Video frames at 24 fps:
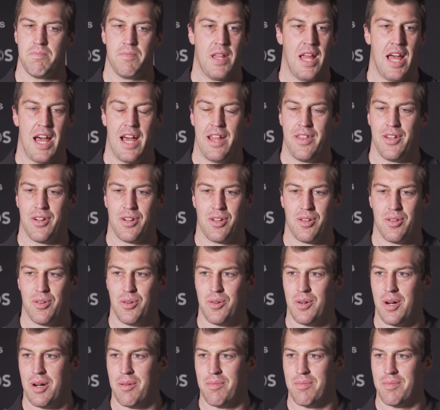No, not at
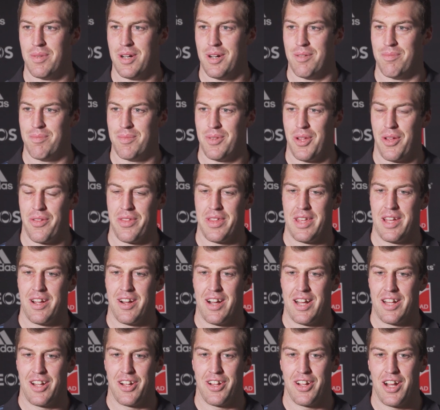all. I'm not there.
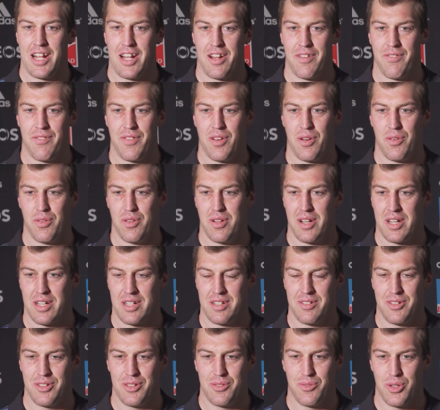I don't feel like
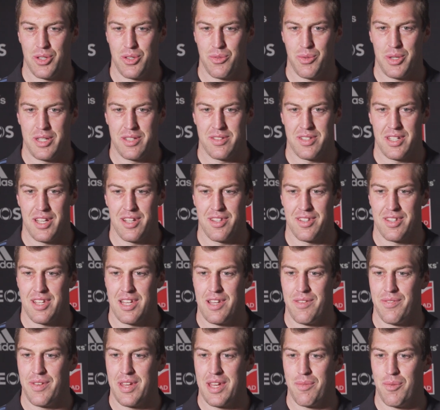what we see on
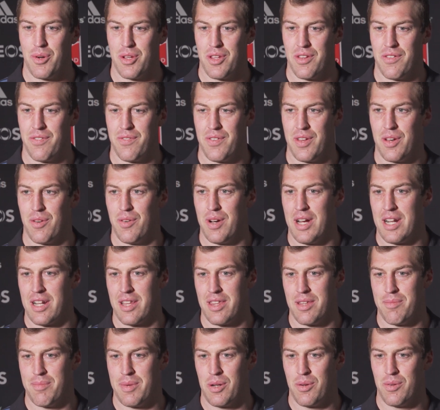TV and what you feel out
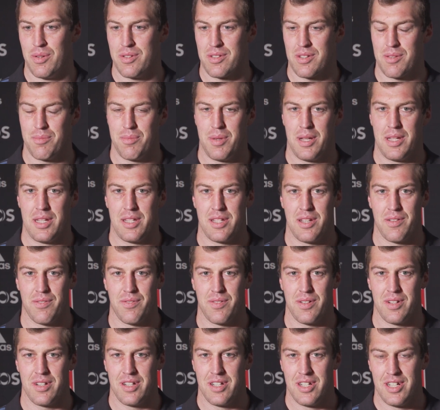in the middle is completely
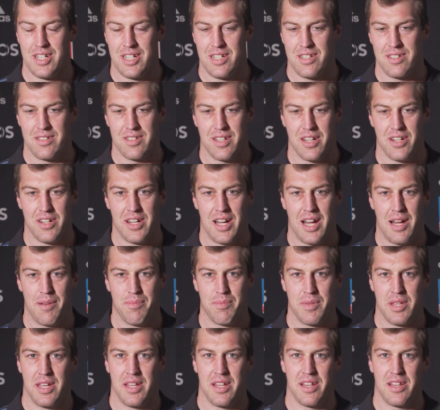different. So
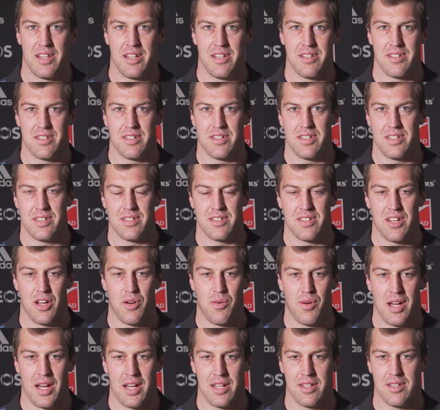there's no
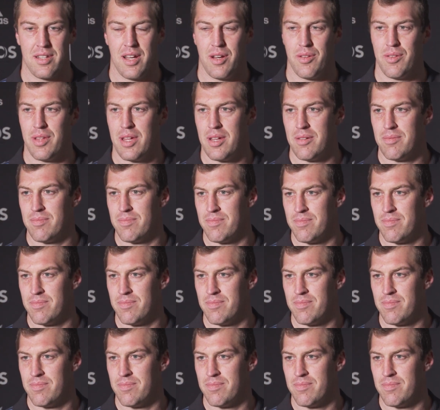way I can tell that.